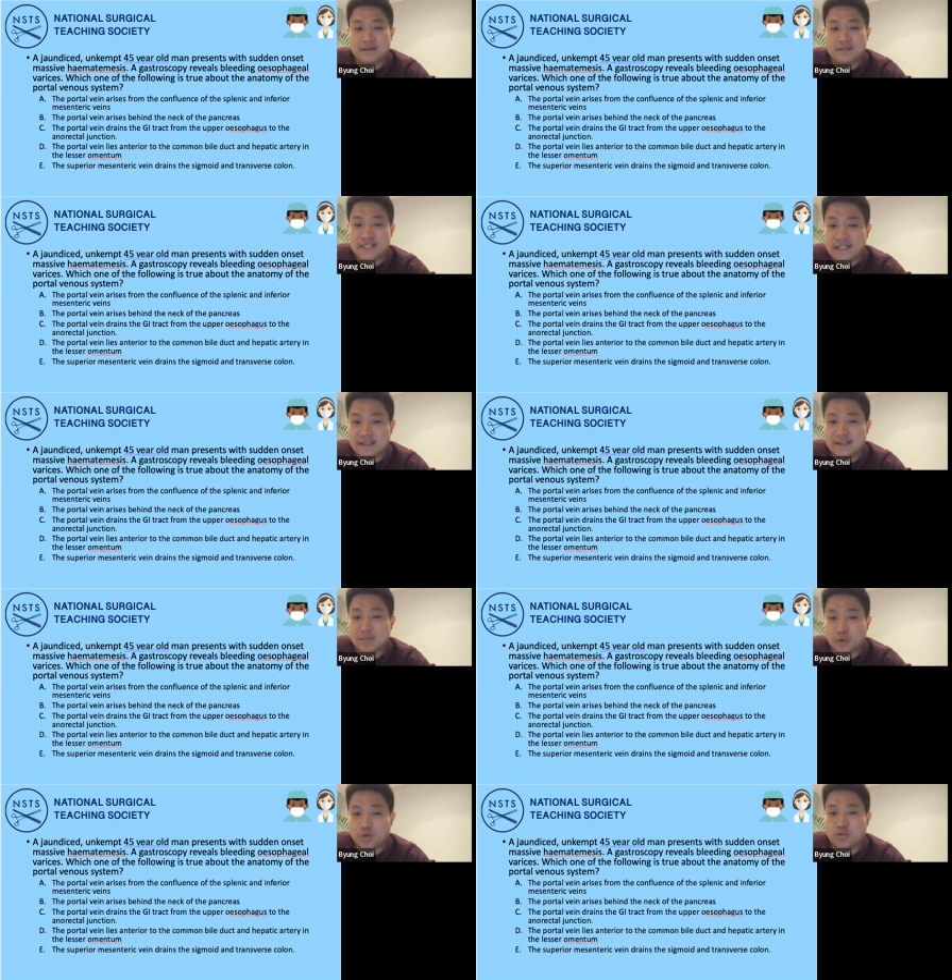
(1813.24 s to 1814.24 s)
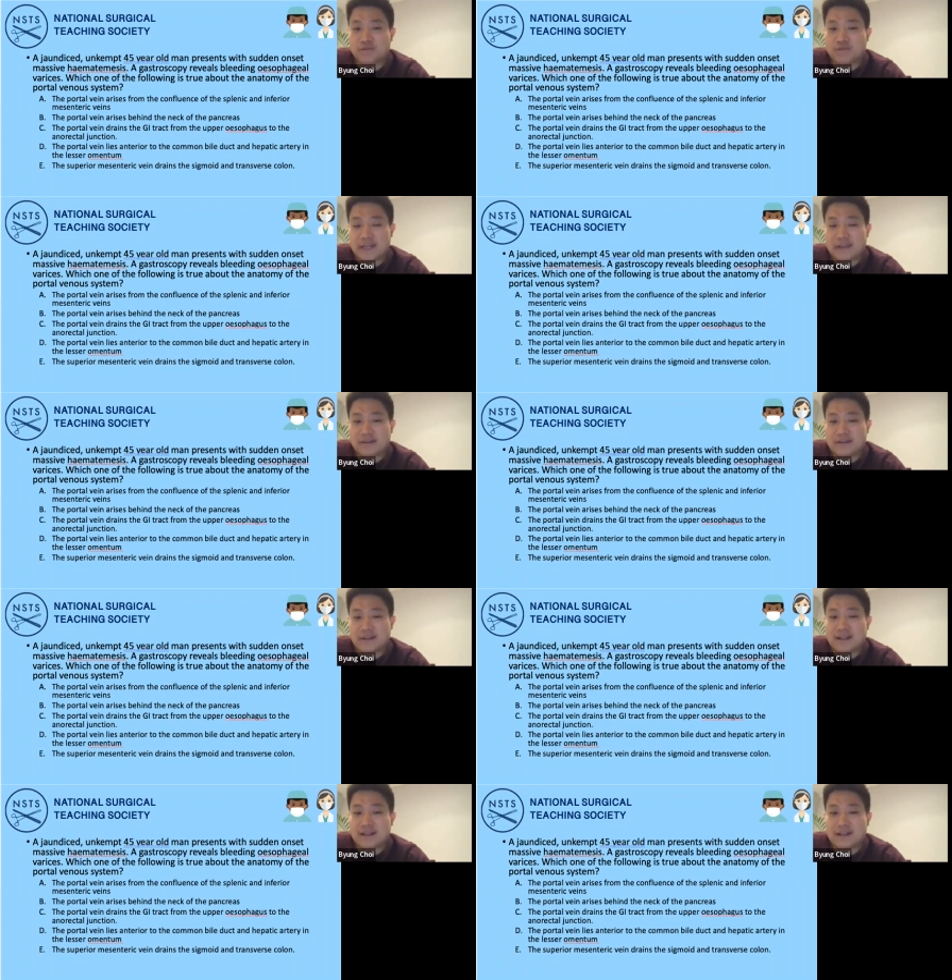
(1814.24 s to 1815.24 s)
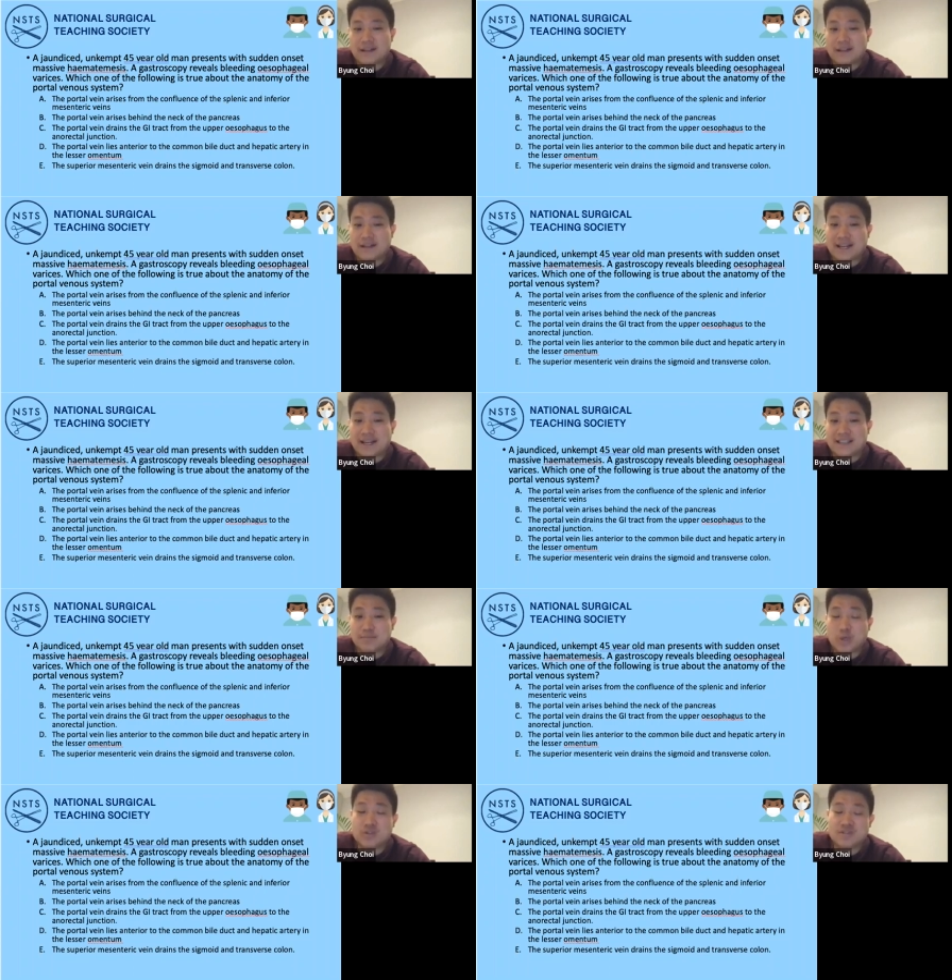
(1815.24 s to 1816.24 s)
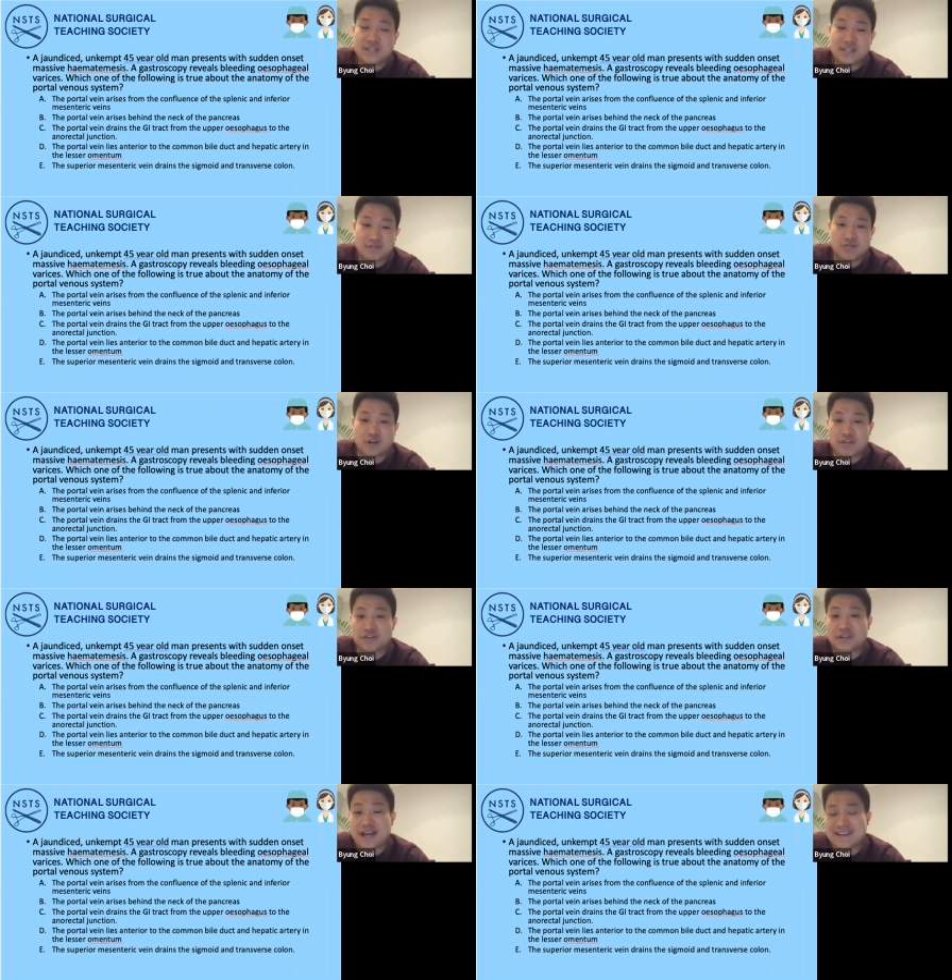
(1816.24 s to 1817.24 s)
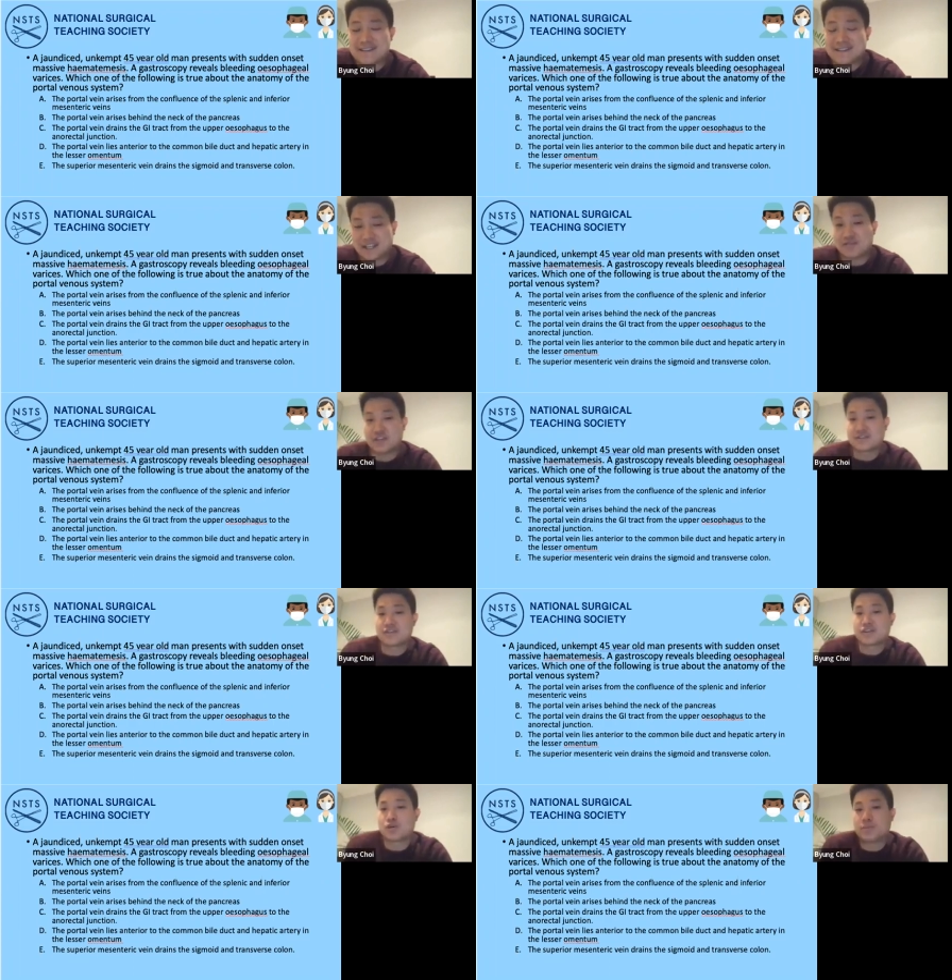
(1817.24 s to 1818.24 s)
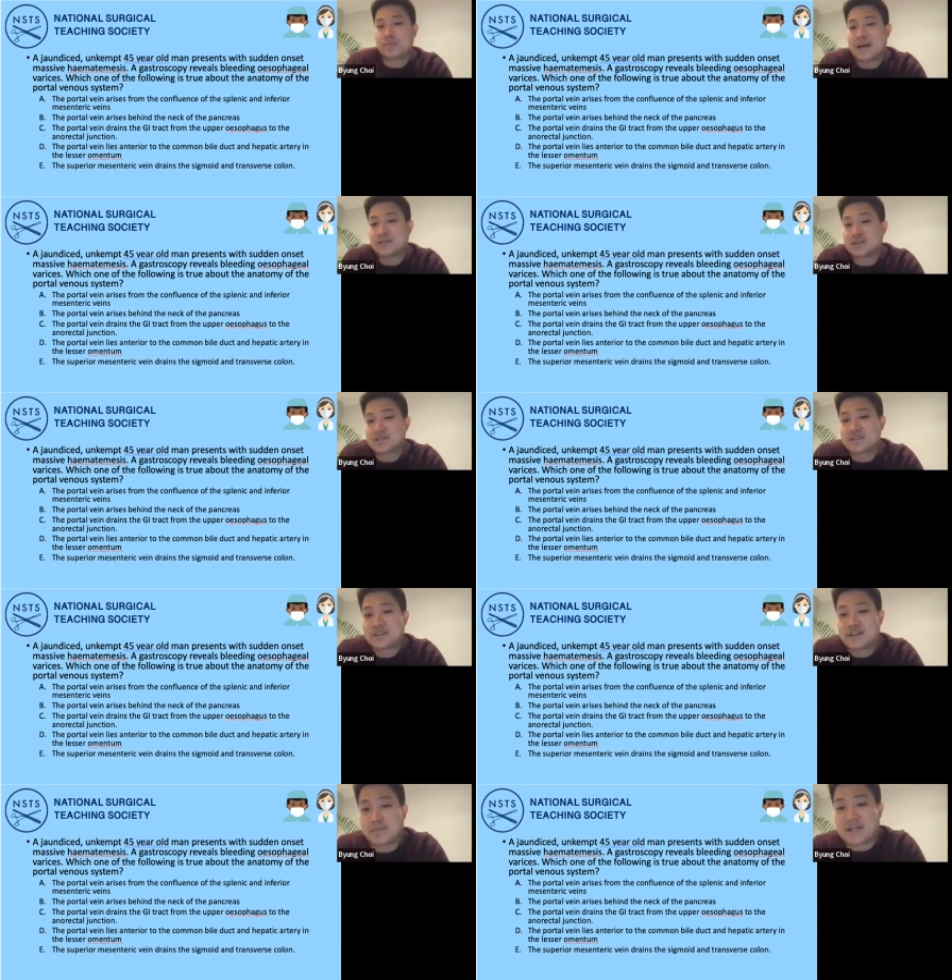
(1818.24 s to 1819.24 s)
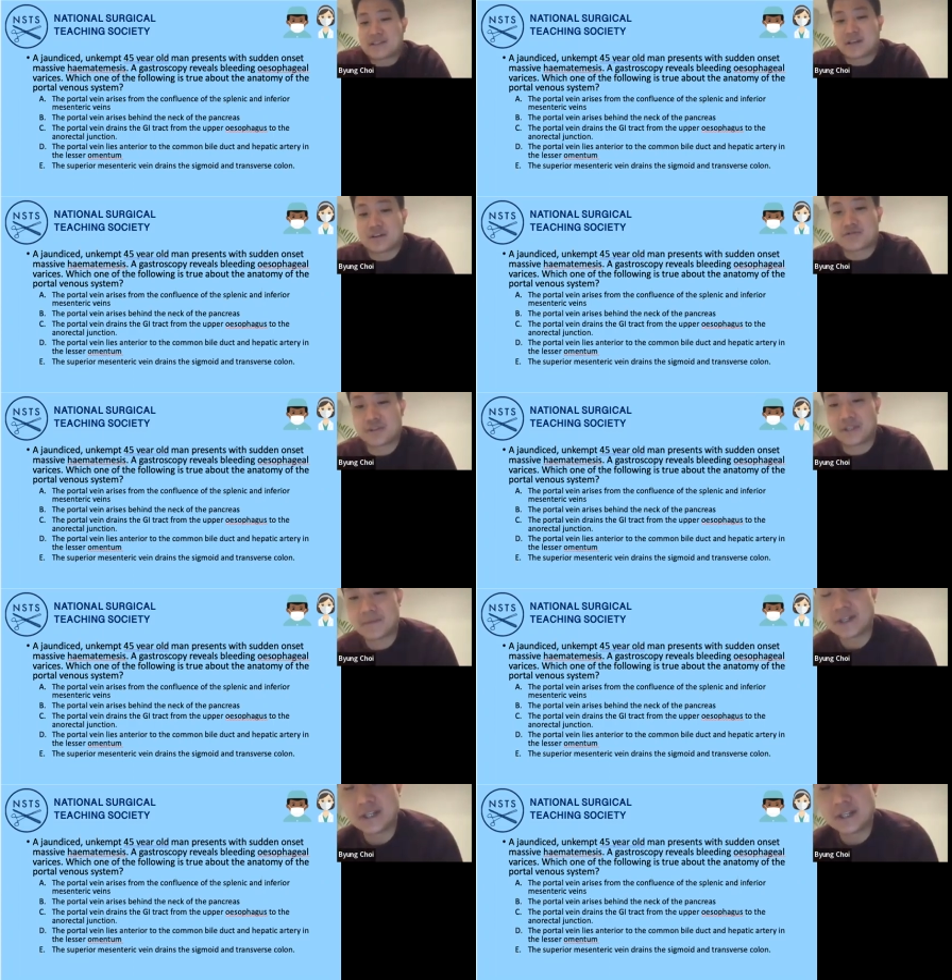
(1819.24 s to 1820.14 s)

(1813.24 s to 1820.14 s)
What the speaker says: D, the portal vein lies posterior rather than anterior to the common bile duct and the hepatic artery.